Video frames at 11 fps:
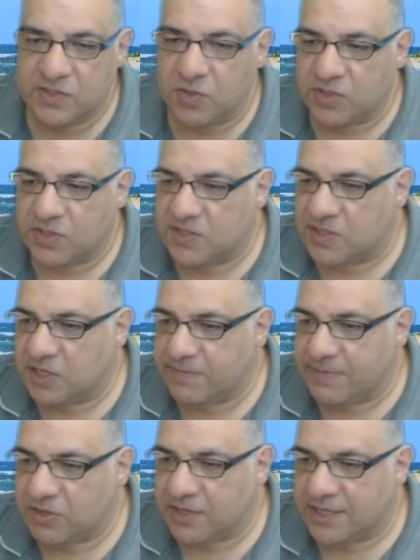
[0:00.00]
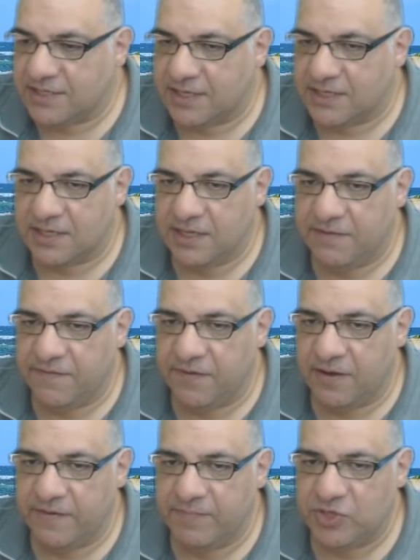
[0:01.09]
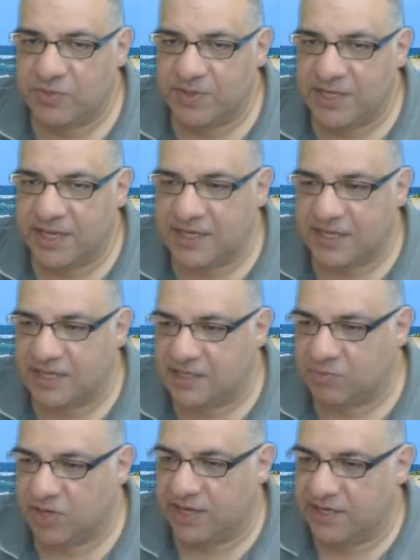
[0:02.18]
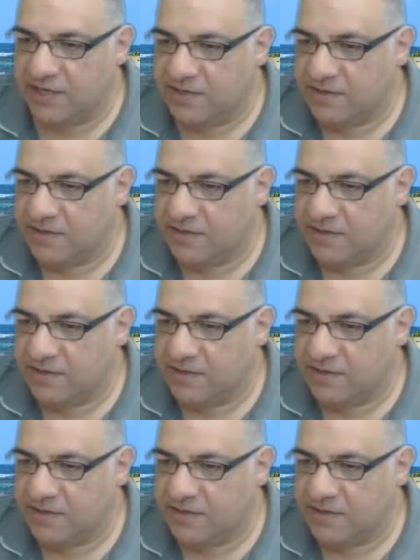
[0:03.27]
not concerned about knight takes e5. Bishop e8 is played.